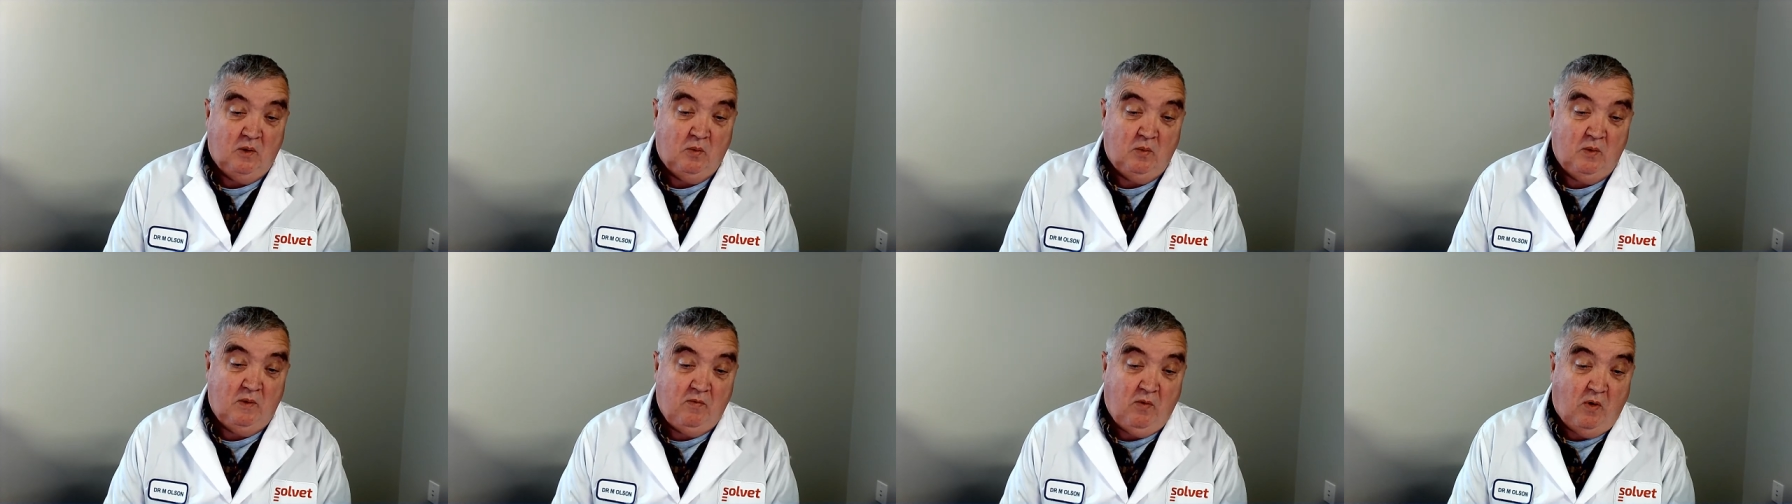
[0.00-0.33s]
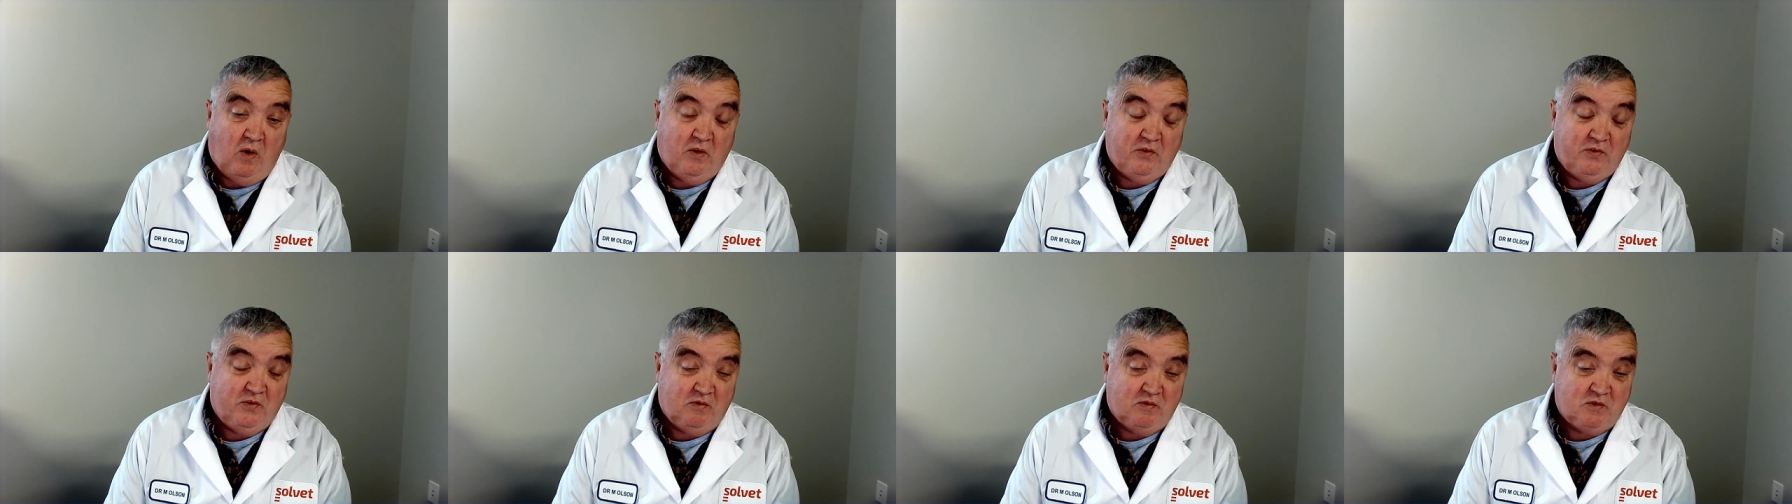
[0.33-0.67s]
We've
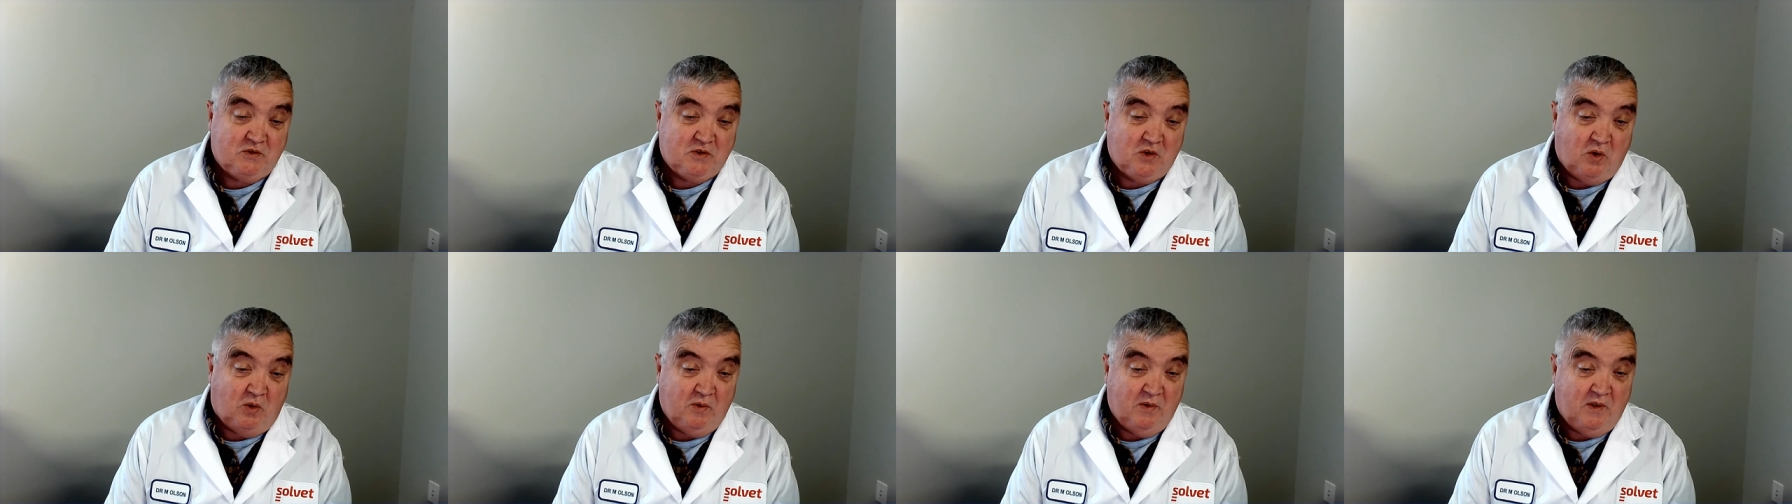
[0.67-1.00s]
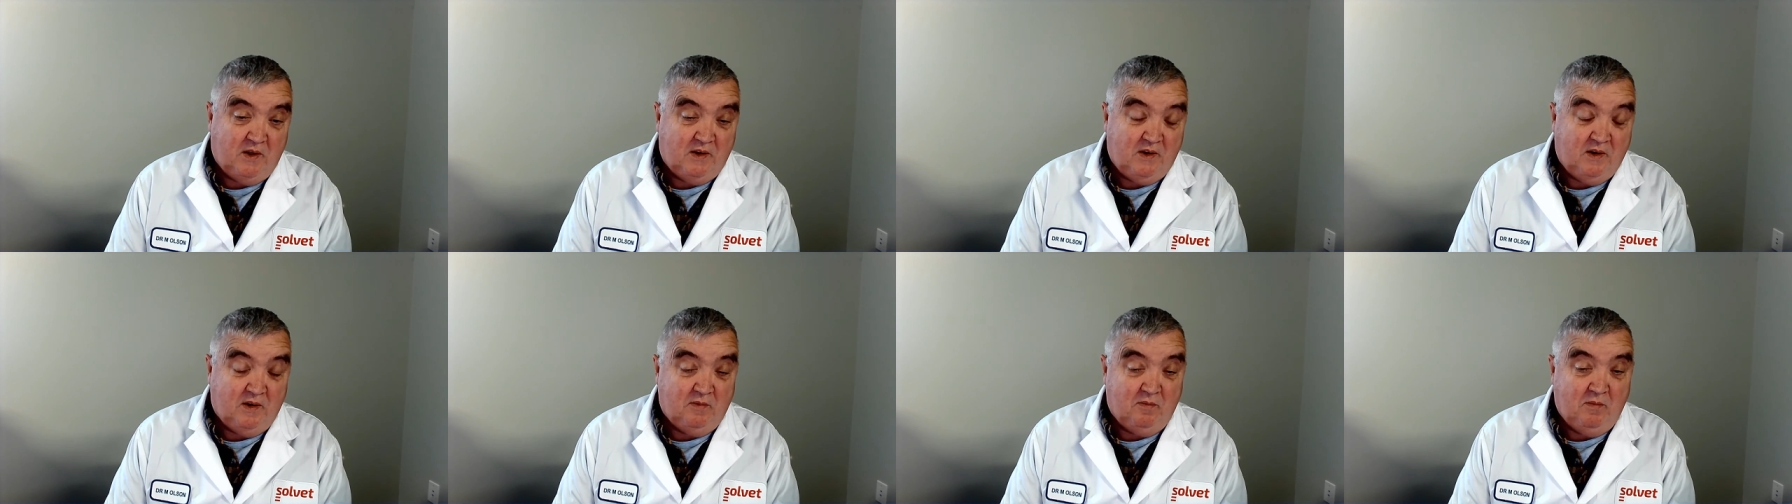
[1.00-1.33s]
also shown
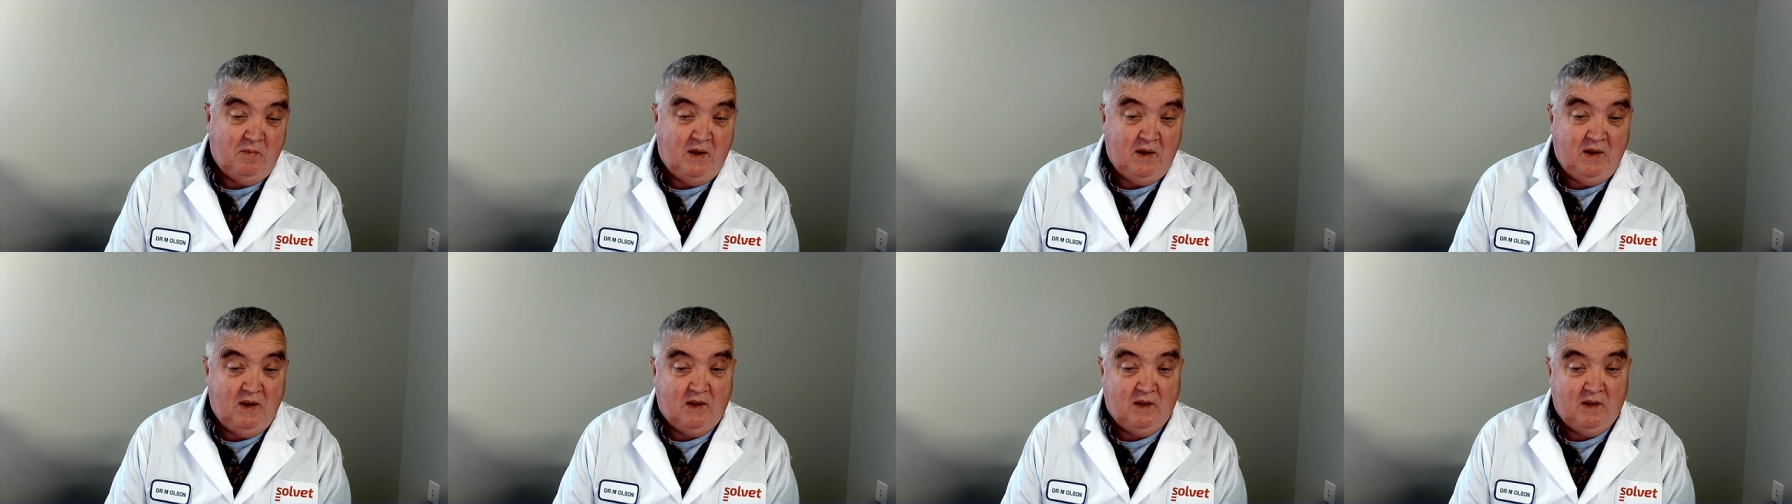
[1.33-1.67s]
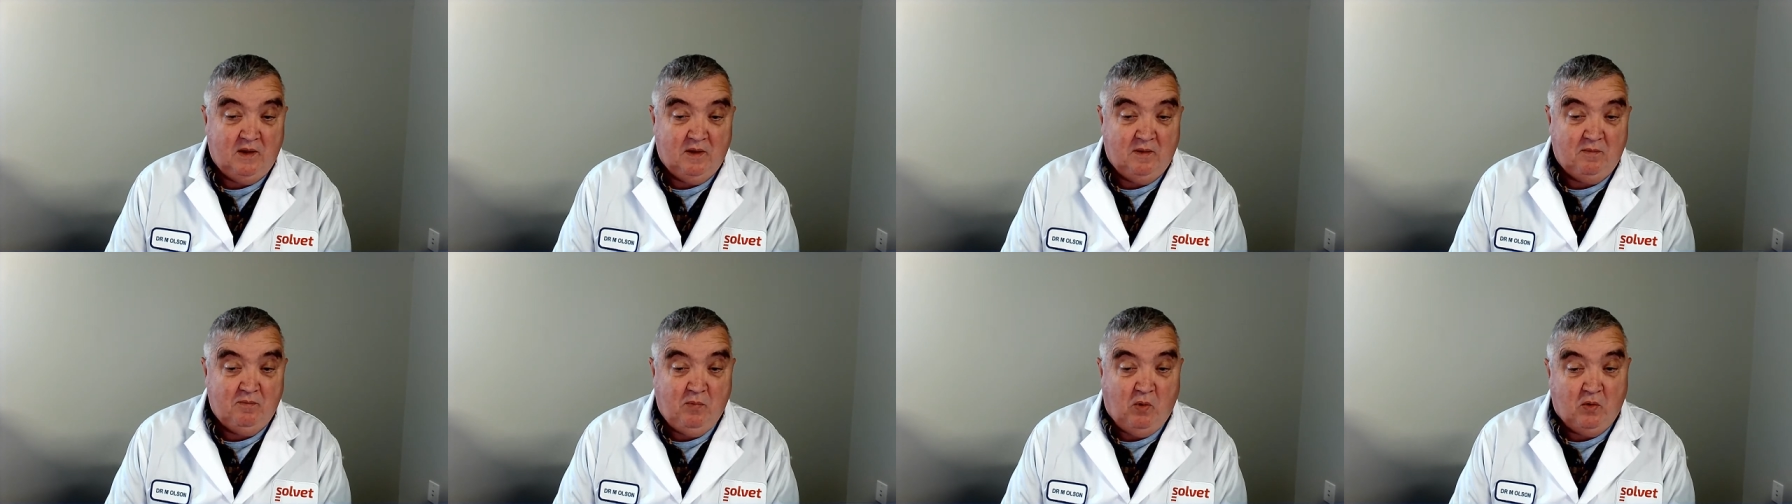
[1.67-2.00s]
that in many,
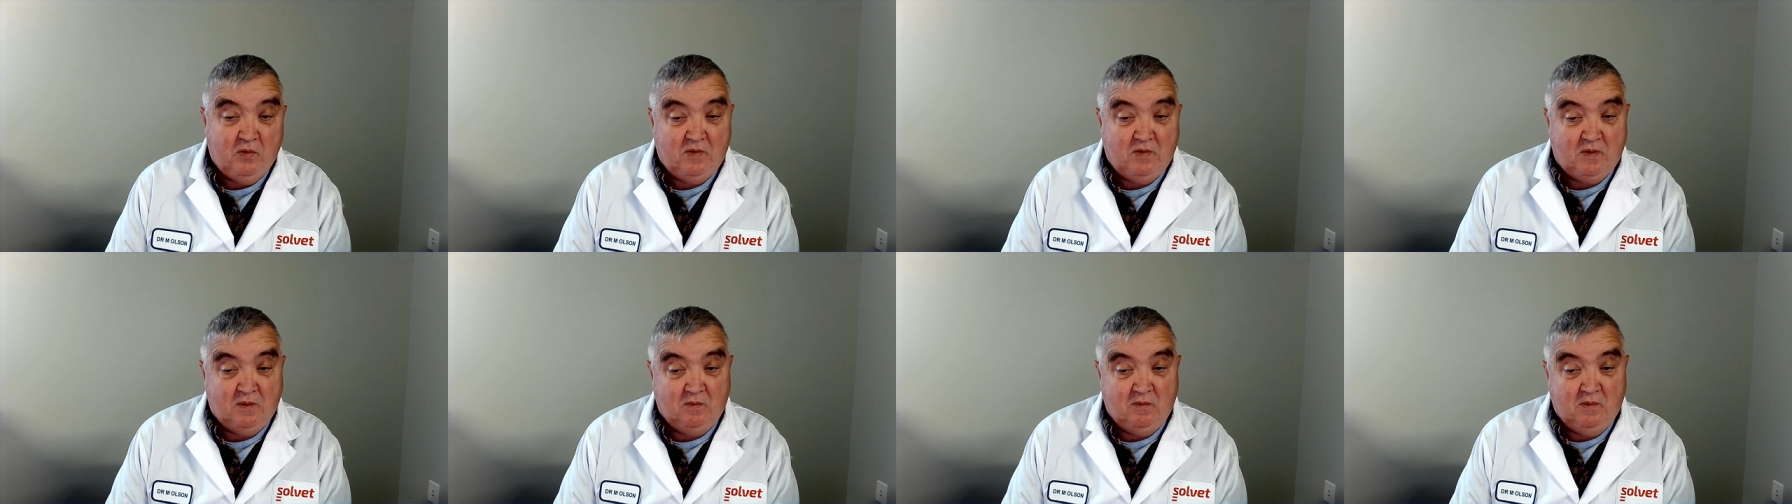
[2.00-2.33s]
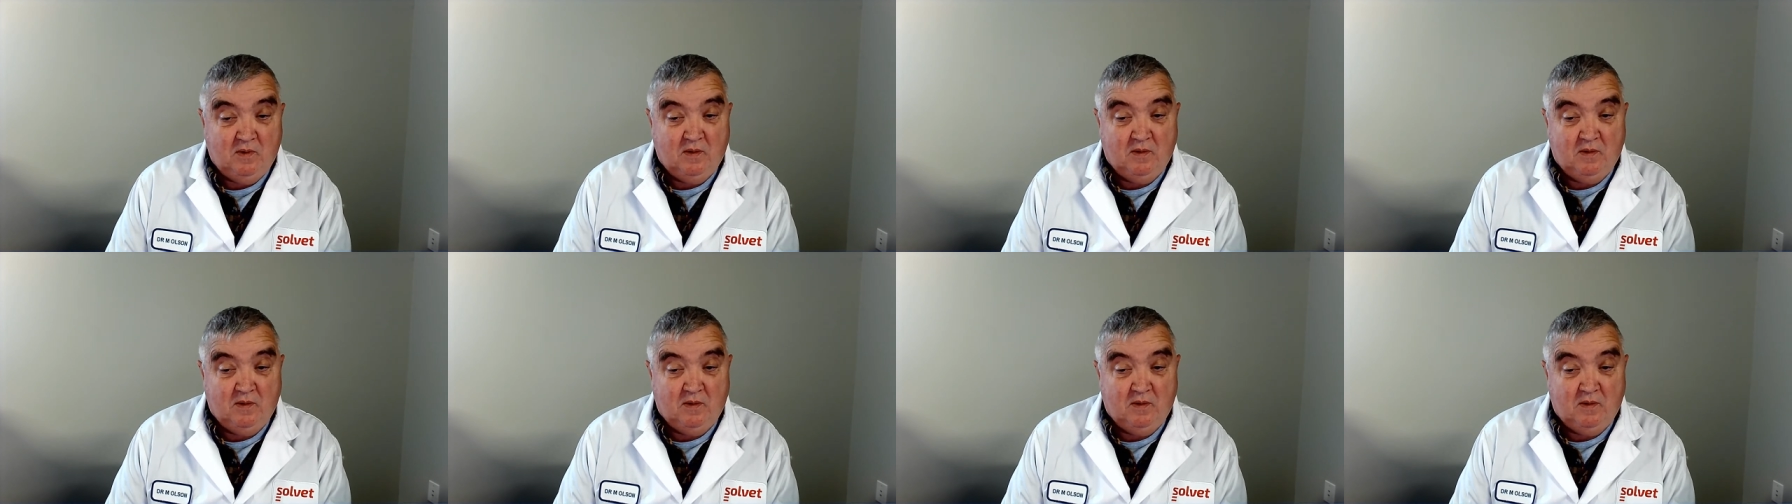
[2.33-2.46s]
in both in,